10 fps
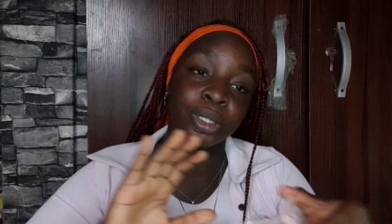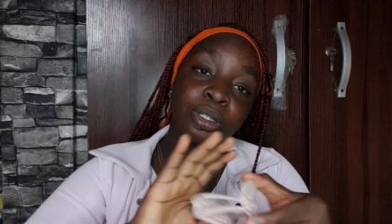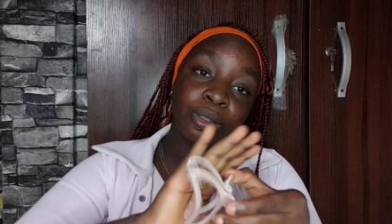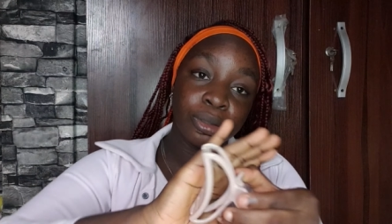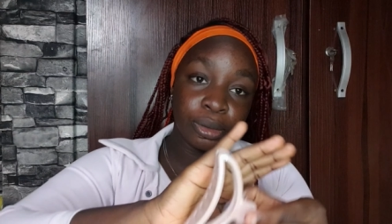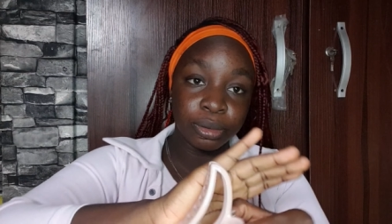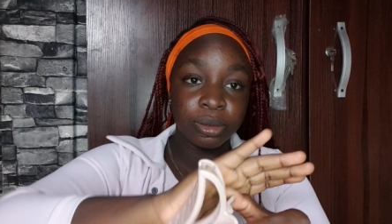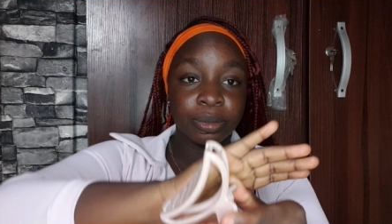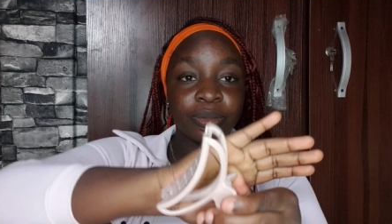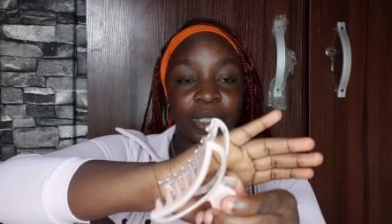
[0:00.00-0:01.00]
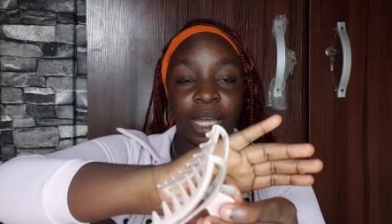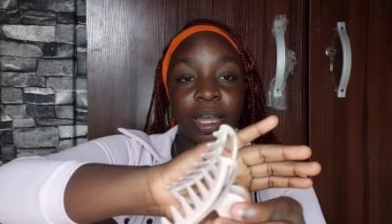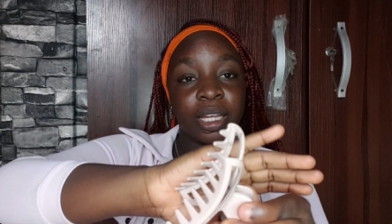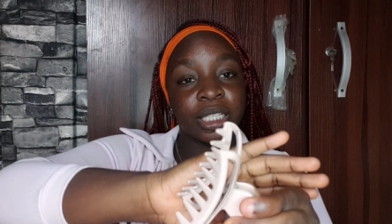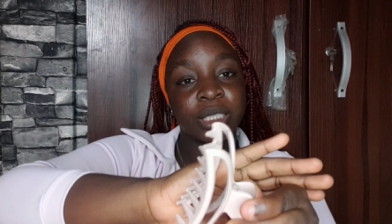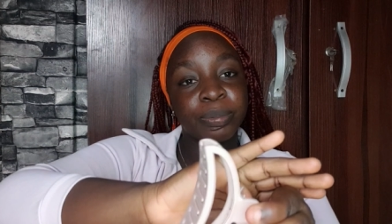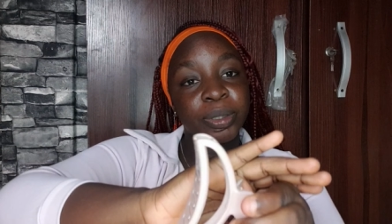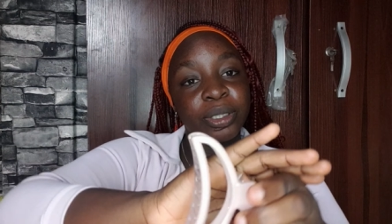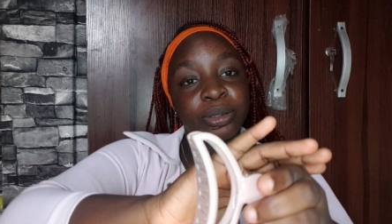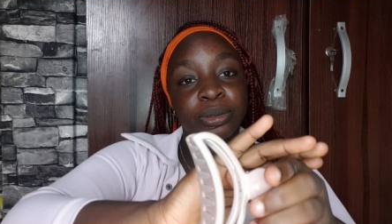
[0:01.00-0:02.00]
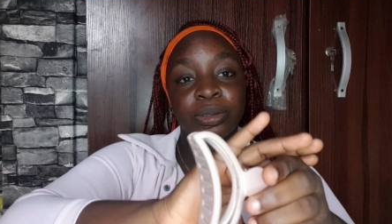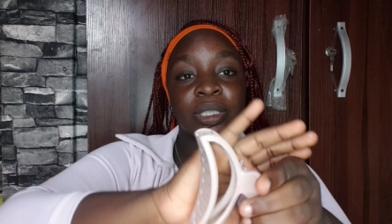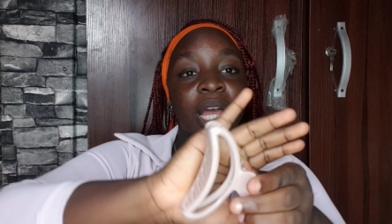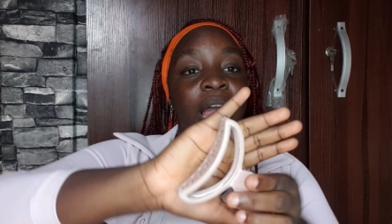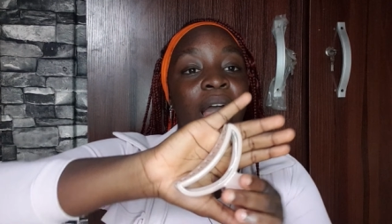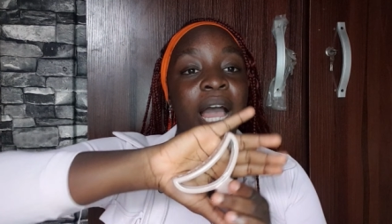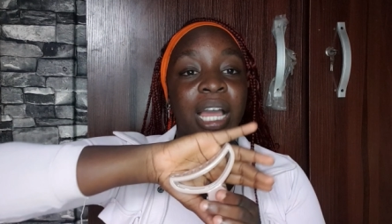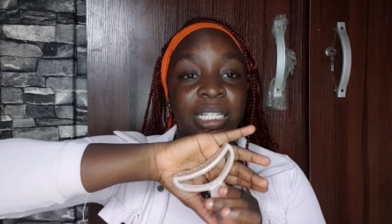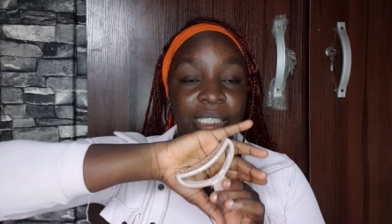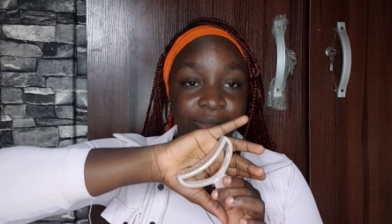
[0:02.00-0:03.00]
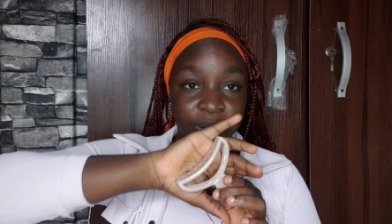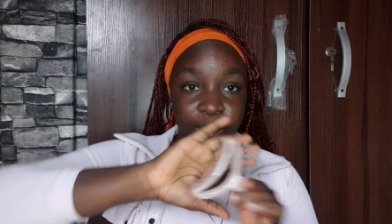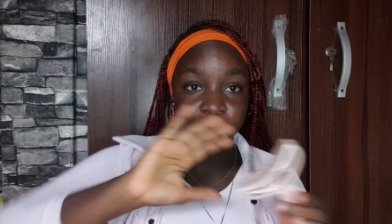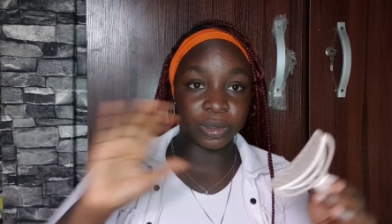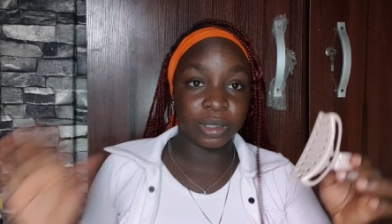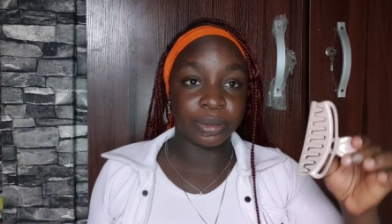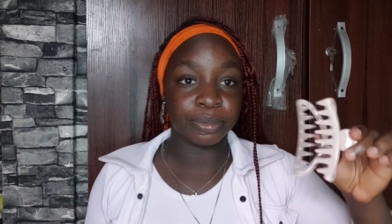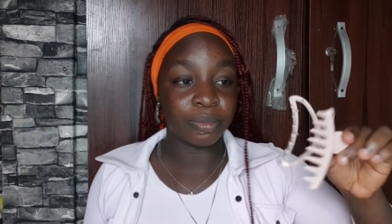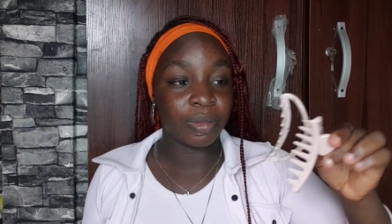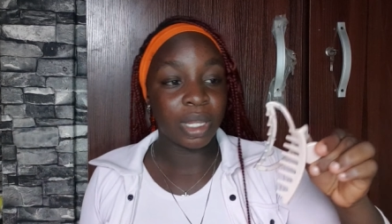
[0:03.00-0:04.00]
pink nude yeah it's pink nude and it's very pretty